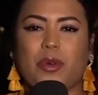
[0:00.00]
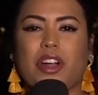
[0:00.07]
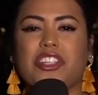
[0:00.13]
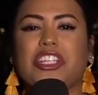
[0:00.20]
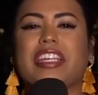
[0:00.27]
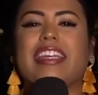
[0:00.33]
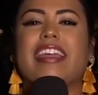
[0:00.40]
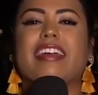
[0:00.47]
for
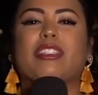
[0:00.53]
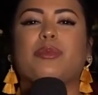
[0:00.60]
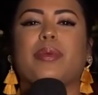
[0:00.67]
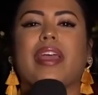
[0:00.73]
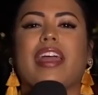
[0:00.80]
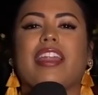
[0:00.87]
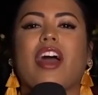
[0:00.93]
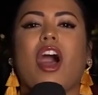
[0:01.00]
watching E S
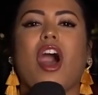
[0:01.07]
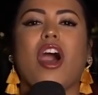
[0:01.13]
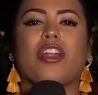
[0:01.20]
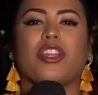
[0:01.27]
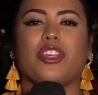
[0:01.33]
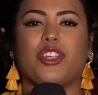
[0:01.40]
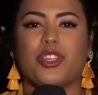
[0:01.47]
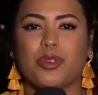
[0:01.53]
P N
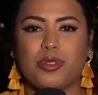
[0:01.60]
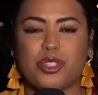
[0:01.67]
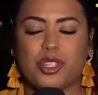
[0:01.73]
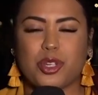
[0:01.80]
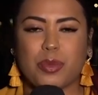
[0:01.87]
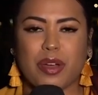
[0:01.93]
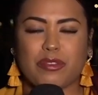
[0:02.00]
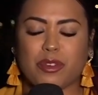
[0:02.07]
on
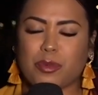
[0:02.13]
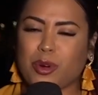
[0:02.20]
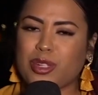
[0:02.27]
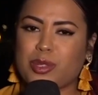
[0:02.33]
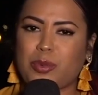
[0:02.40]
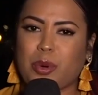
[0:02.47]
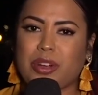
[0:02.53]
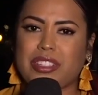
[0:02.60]
YouTube. And for more
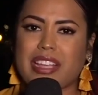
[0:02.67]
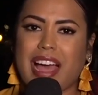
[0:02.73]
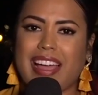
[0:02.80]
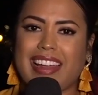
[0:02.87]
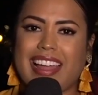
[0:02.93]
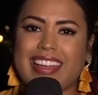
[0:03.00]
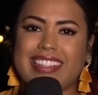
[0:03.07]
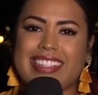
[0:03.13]
sports
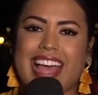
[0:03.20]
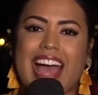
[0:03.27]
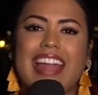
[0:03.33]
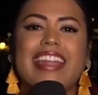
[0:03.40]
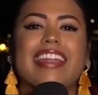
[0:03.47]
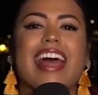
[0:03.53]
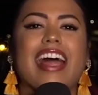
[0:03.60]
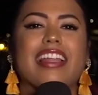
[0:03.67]
highlights
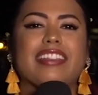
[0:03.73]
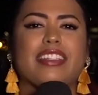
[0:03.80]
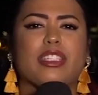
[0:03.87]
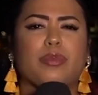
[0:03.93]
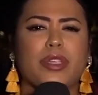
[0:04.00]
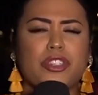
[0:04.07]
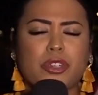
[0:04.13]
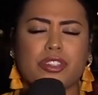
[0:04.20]
and
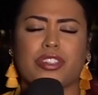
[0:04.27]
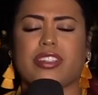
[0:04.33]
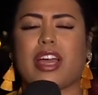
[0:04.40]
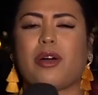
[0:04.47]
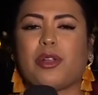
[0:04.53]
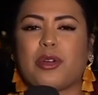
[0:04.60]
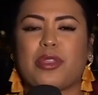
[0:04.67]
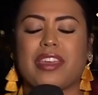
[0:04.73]
analysis, be sure to
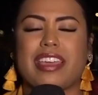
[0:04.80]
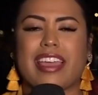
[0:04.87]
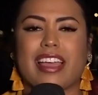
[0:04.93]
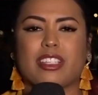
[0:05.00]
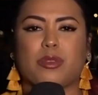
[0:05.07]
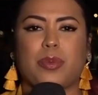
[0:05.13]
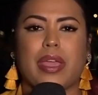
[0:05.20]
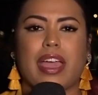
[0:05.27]
download the E
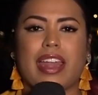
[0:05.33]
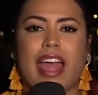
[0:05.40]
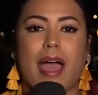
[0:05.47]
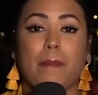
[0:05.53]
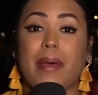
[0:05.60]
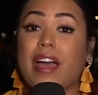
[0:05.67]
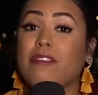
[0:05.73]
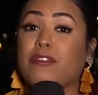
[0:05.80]
S P N
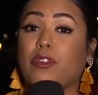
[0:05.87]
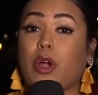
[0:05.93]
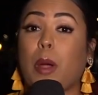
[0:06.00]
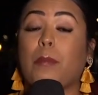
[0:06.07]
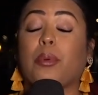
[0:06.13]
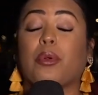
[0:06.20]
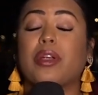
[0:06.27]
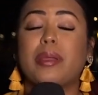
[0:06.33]
app. And for
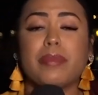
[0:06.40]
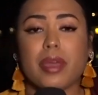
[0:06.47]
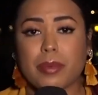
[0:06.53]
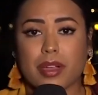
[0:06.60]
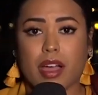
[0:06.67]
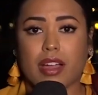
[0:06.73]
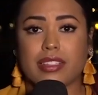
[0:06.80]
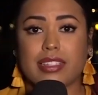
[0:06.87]

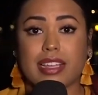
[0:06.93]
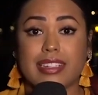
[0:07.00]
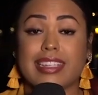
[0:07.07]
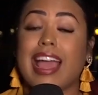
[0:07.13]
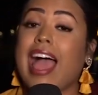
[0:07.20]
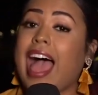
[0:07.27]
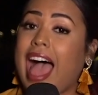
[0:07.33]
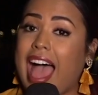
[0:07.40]
premium content
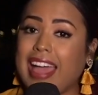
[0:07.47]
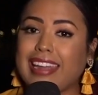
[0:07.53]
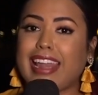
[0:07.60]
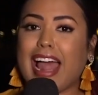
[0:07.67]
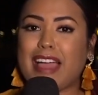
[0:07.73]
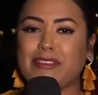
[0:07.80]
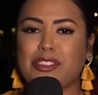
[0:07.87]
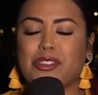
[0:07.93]
and
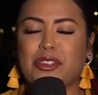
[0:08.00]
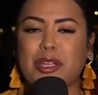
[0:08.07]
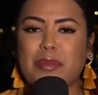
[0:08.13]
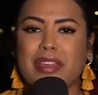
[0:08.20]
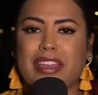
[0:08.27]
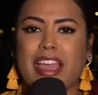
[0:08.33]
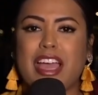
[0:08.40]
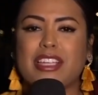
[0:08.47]
live
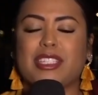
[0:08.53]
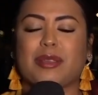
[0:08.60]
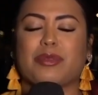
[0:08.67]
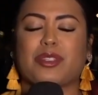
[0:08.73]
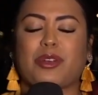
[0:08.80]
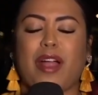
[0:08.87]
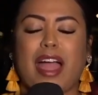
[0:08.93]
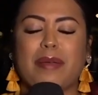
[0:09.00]
streaming,
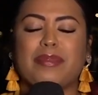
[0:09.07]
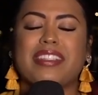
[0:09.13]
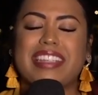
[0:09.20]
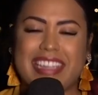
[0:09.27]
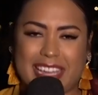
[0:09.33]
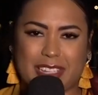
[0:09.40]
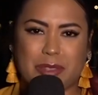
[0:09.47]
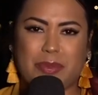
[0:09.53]
subscribe
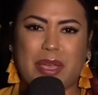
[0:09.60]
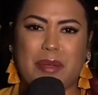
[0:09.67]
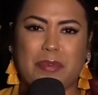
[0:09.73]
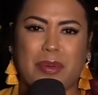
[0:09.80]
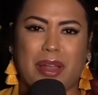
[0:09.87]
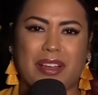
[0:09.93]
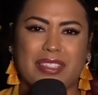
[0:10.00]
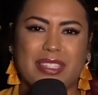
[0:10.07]
to E S P N
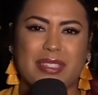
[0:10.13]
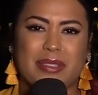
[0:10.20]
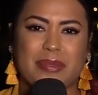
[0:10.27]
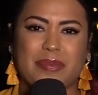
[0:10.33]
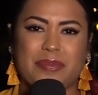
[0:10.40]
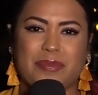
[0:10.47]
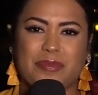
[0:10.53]
plus.